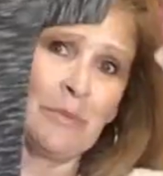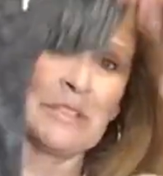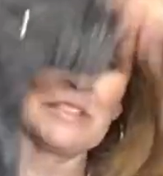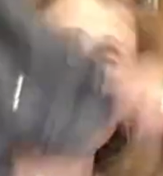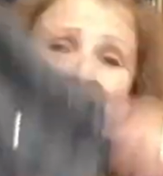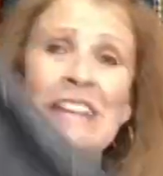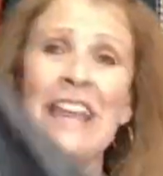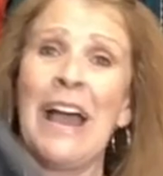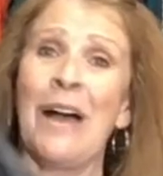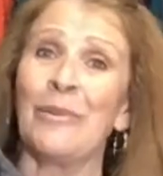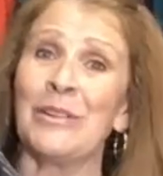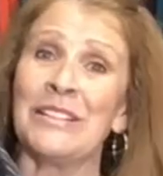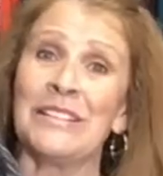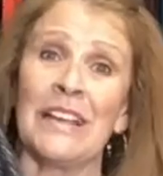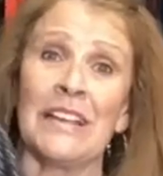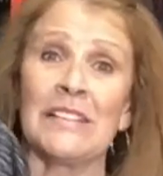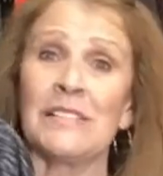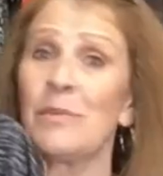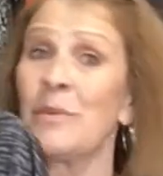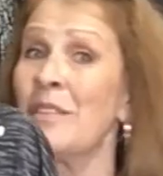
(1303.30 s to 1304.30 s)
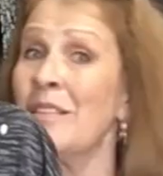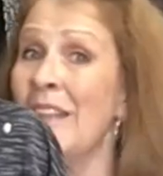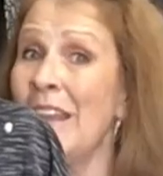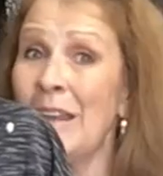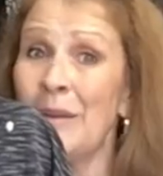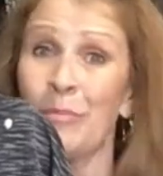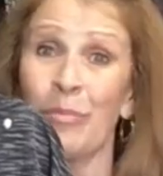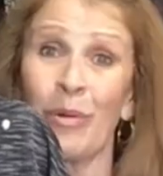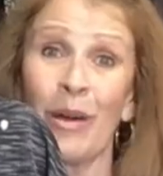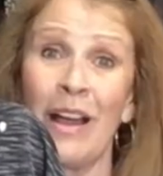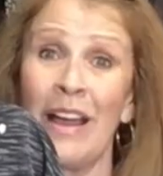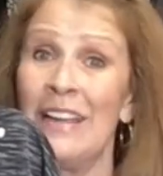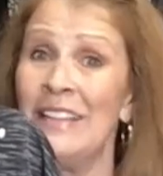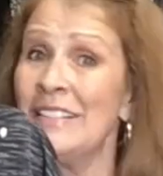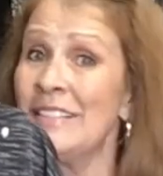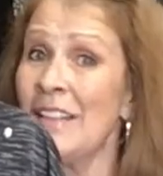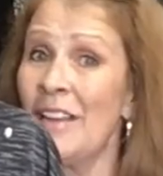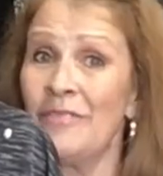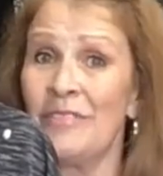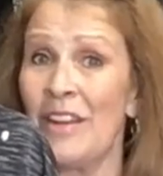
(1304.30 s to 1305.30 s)
We'll see how it does with Lane
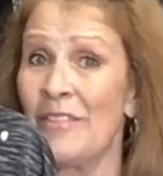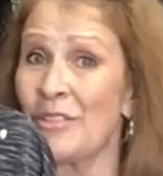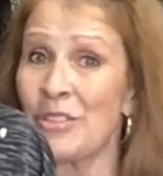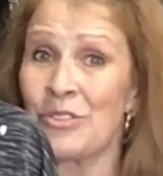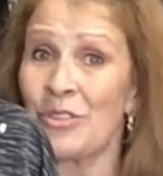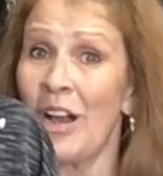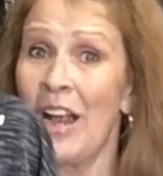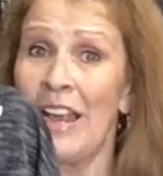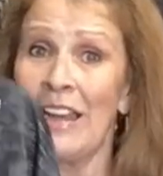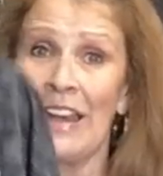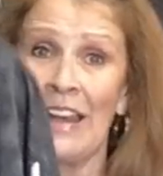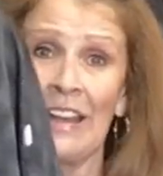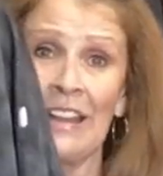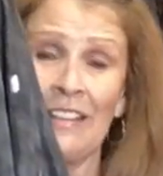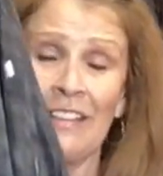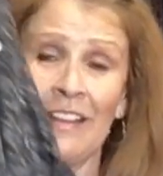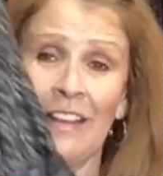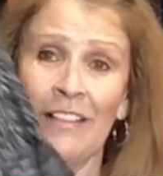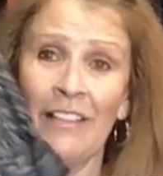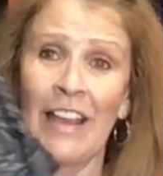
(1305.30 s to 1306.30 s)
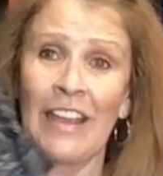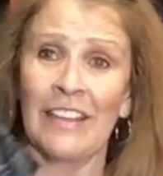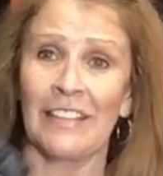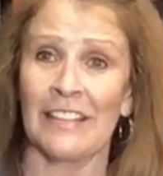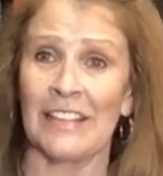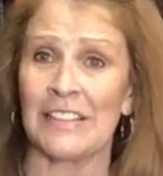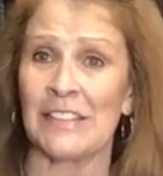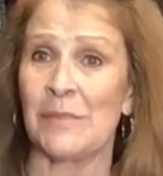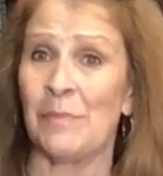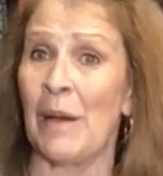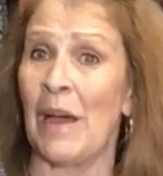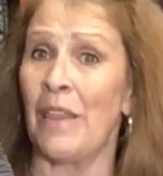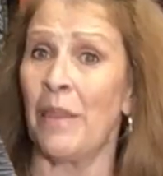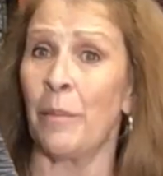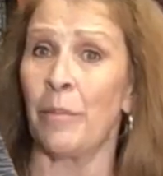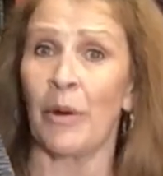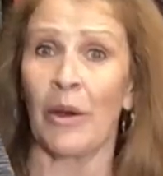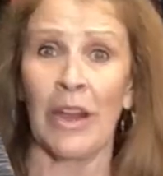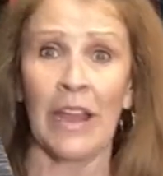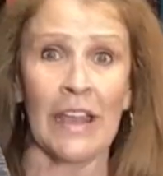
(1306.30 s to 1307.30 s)
Bryant. I've never tried anything like this by the
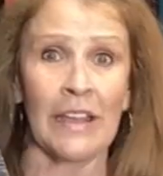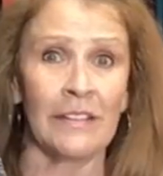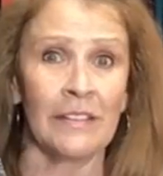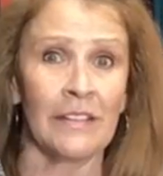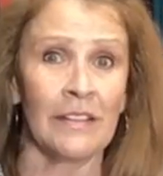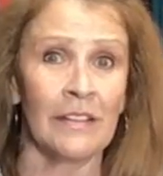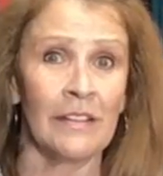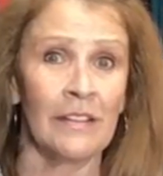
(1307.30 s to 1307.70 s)
brand.